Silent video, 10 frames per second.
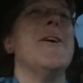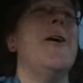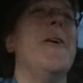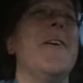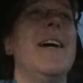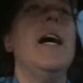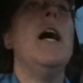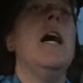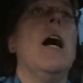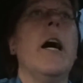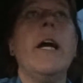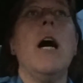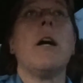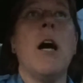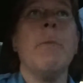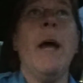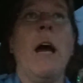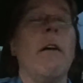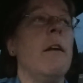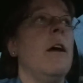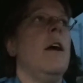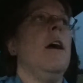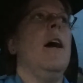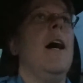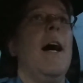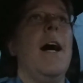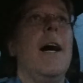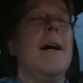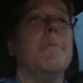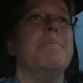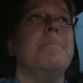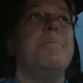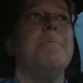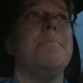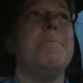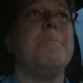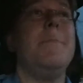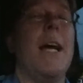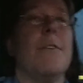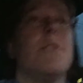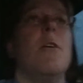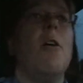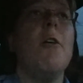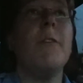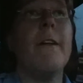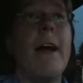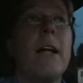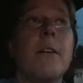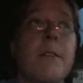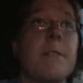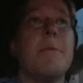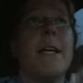So, all y'all, calm down. Um, yeah. So hopefully that clears